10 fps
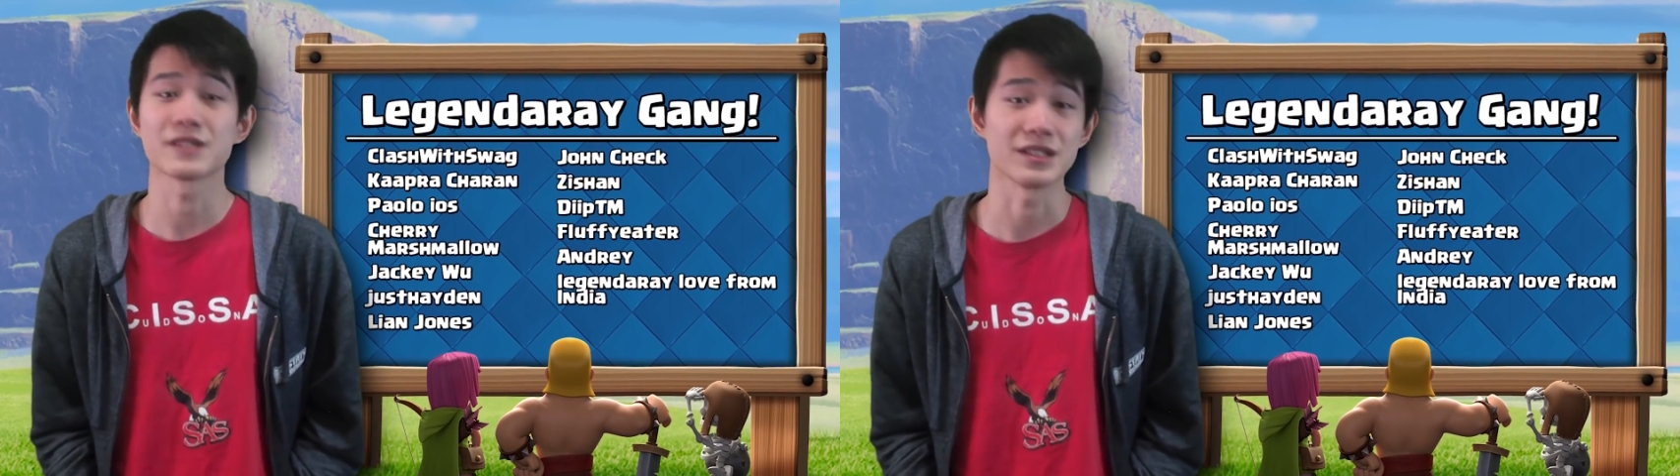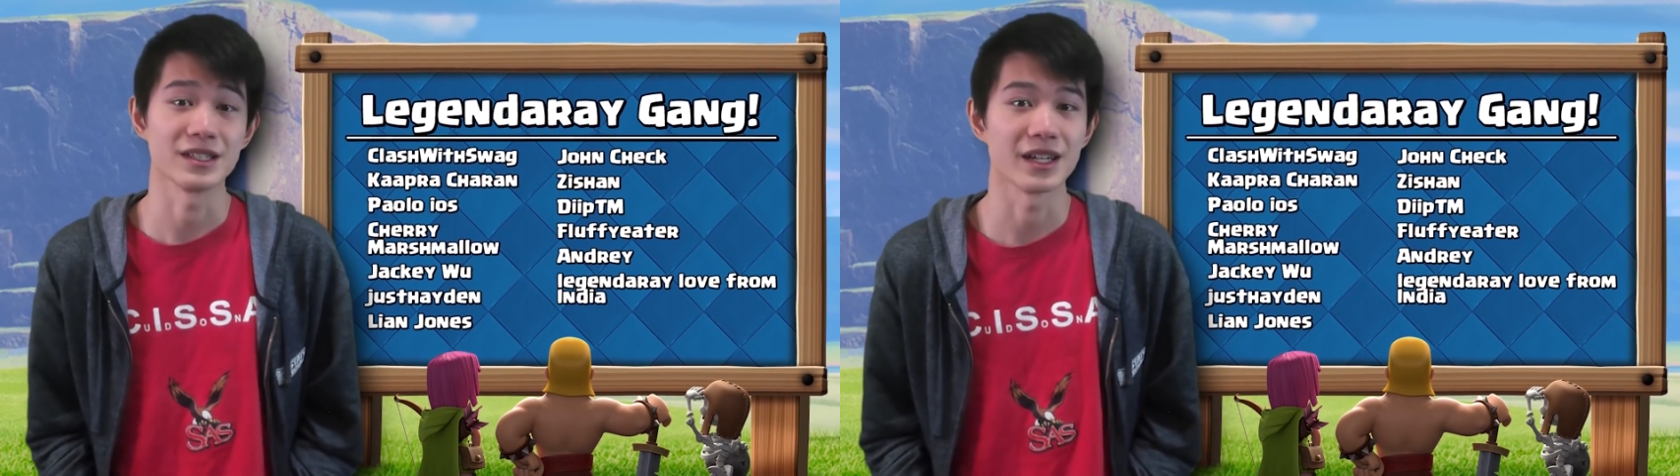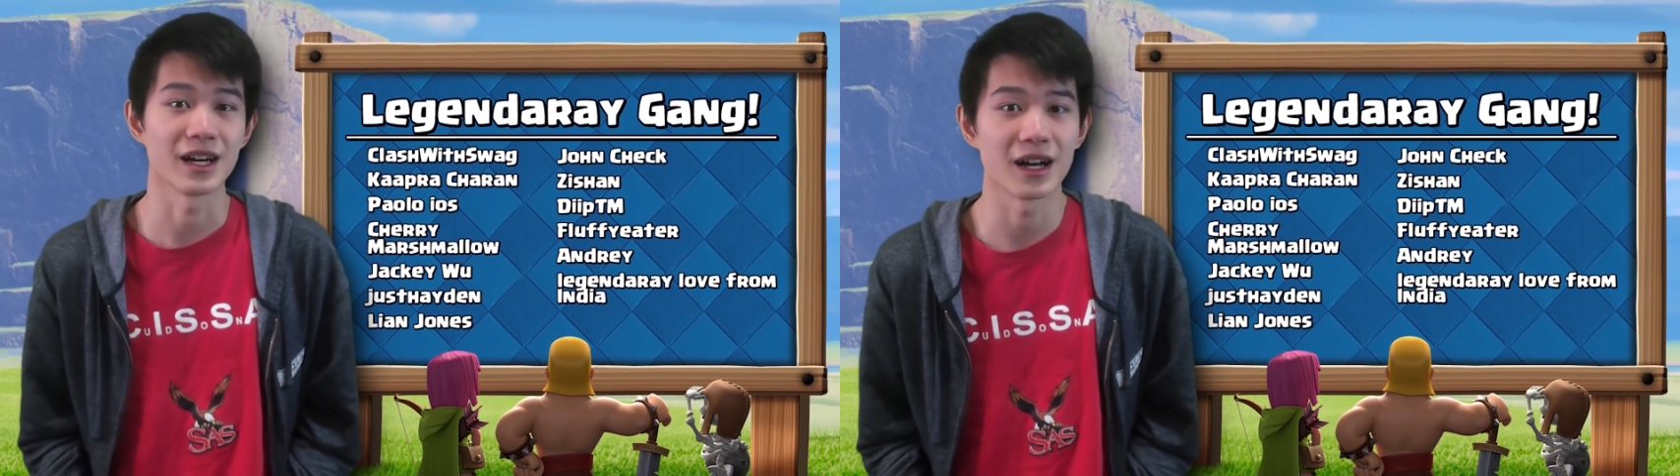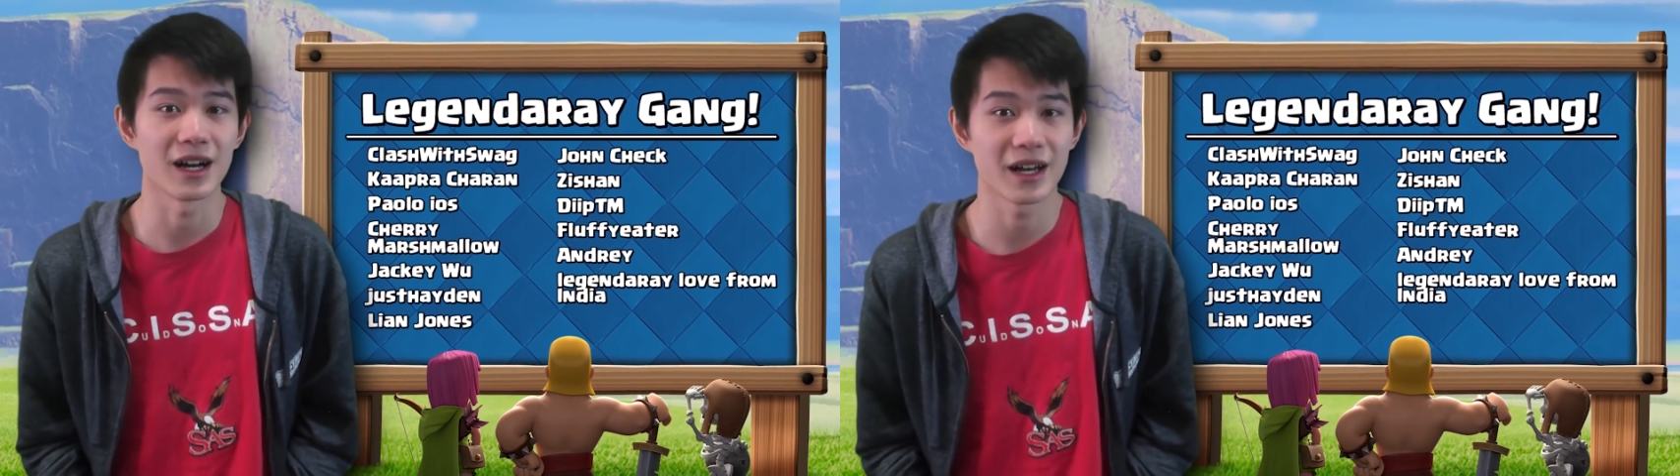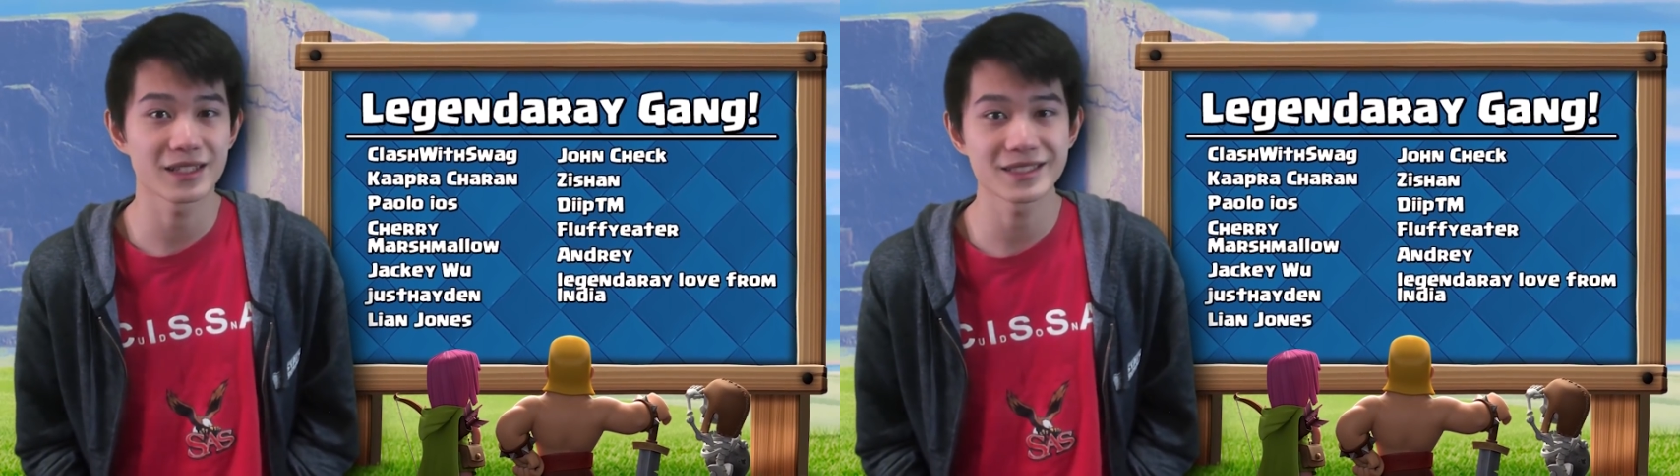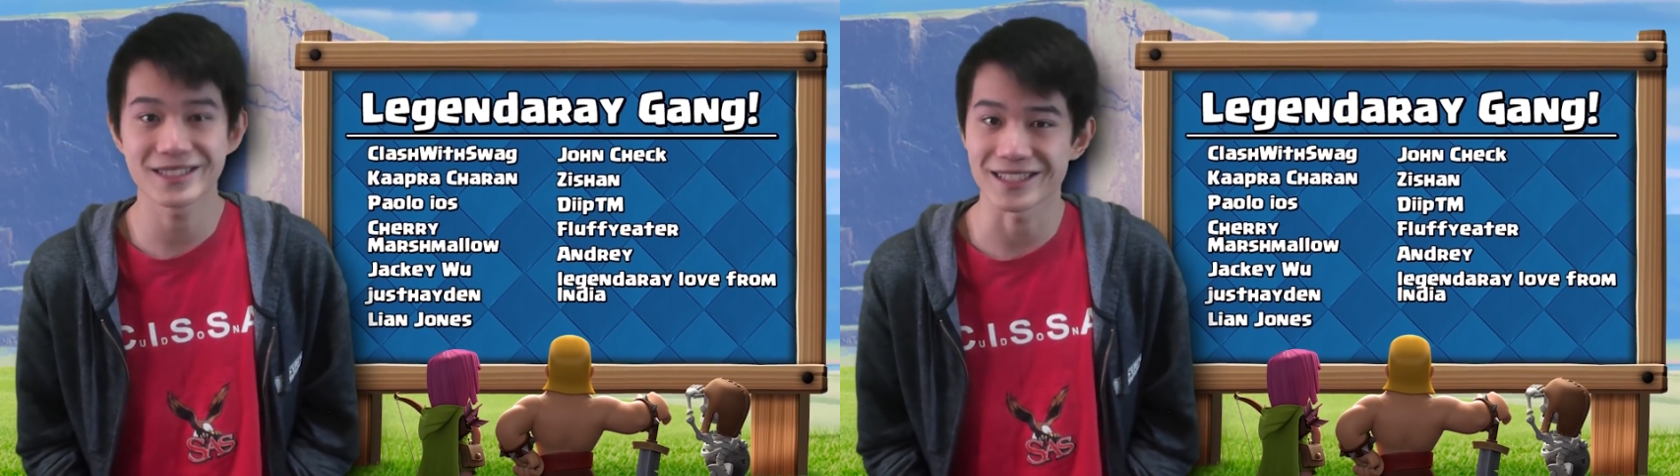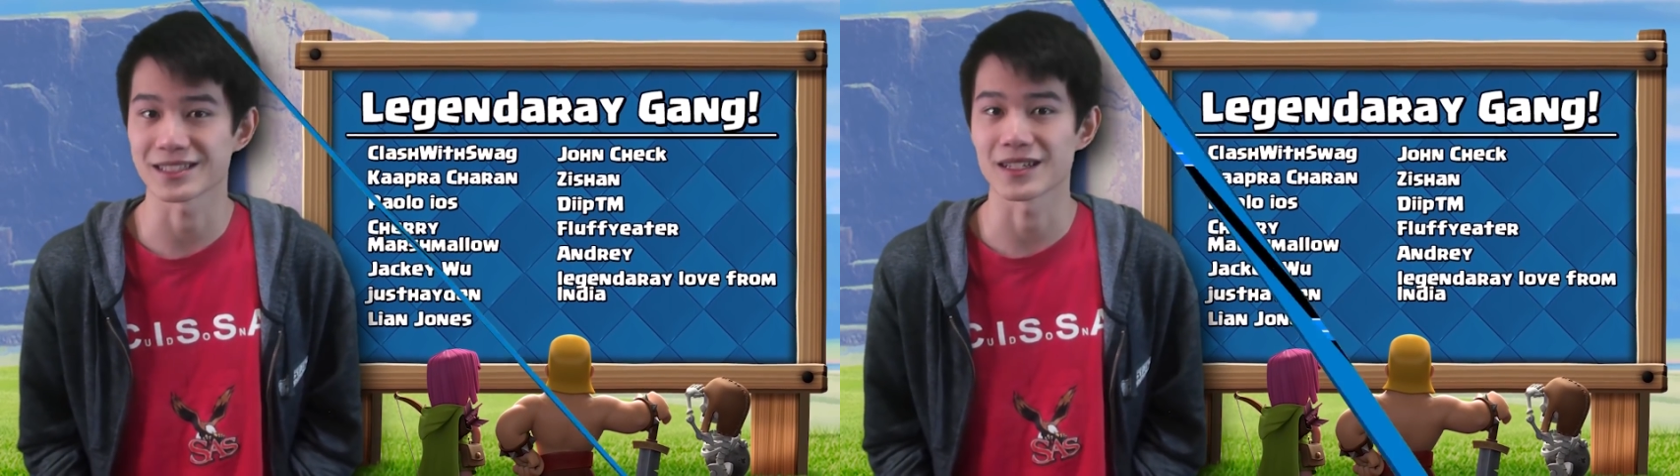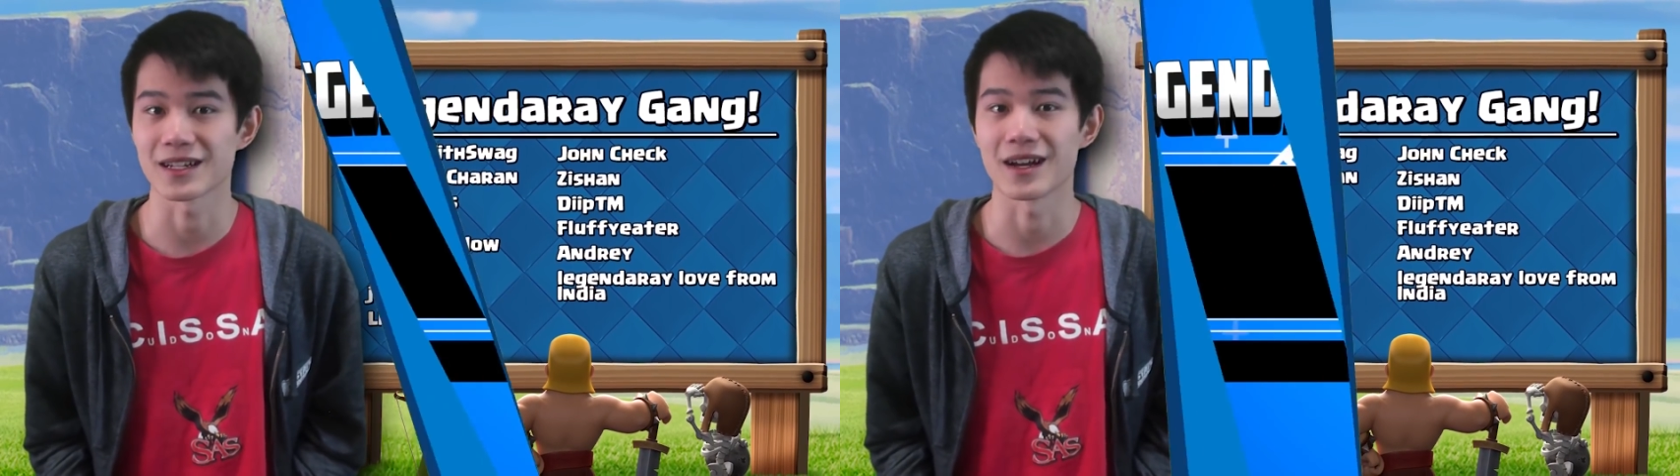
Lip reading: See you guys next